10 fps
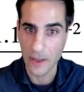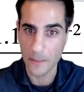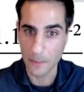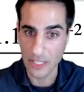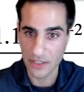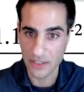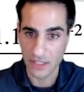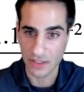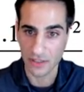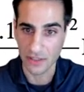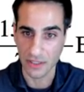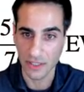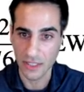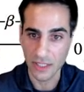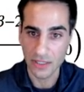means actually
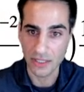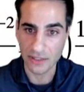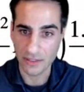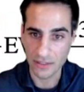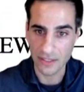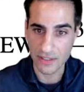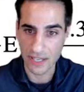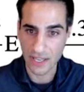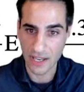that the psi